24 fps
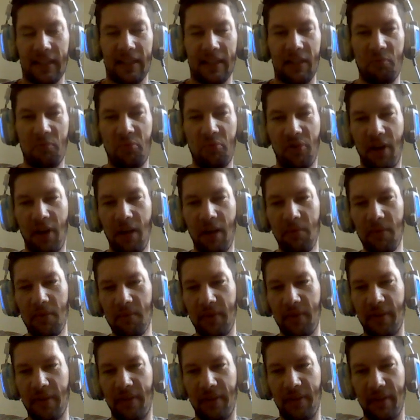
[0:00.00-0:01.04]
The problem
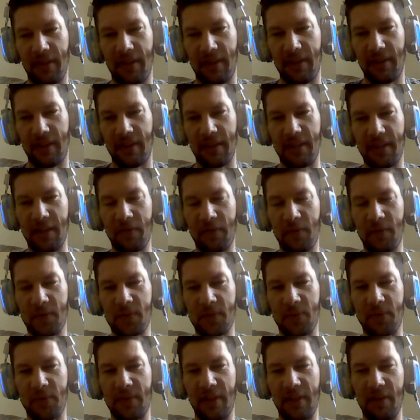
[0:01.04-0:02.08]
with the
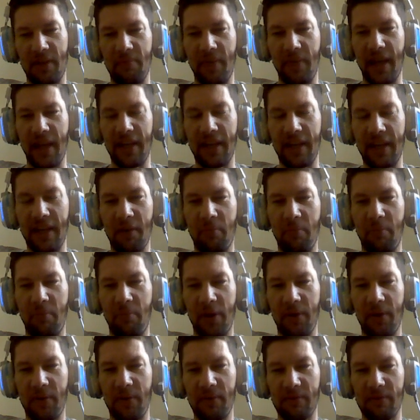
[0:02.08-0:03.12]
difference between making a
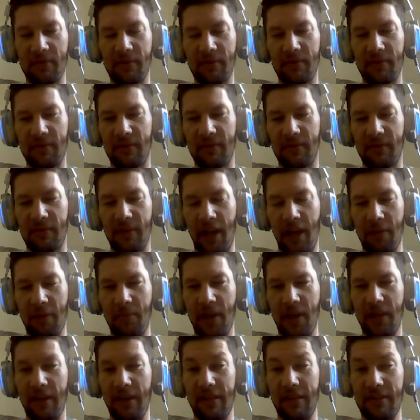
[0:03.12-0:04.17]
boat and
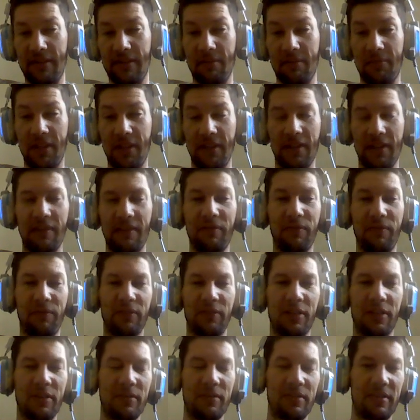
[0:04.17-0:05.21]
making something that
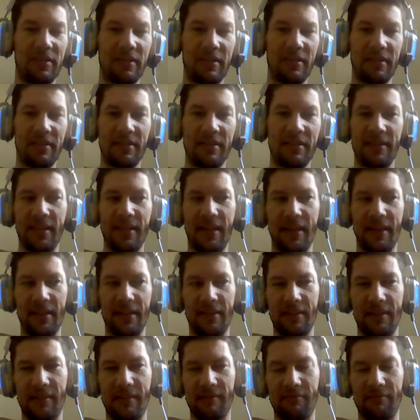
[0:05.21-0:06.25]
floats is that,
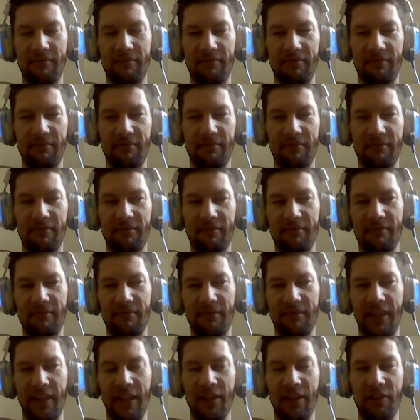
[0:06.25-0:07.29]

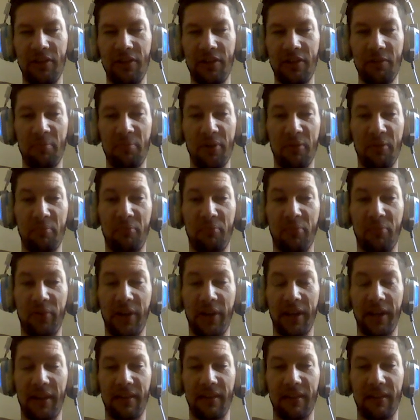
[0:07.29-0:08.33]
you could put a
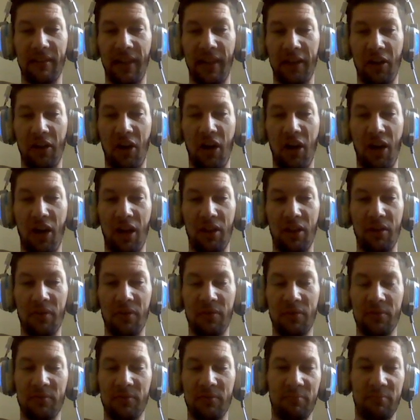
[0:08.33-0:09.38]
brick, like a
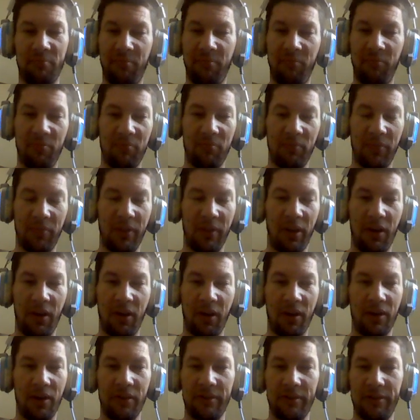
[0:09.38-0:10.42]
hollow
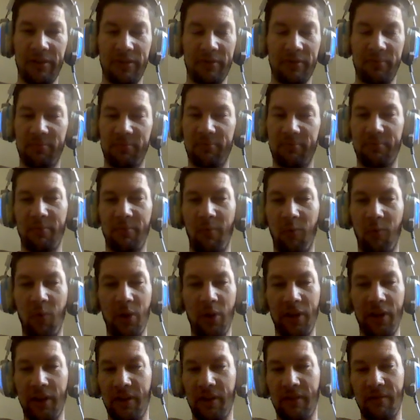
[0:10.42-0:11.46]
large
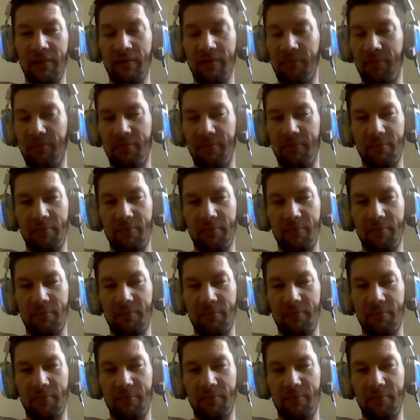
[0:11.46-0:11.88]
wooden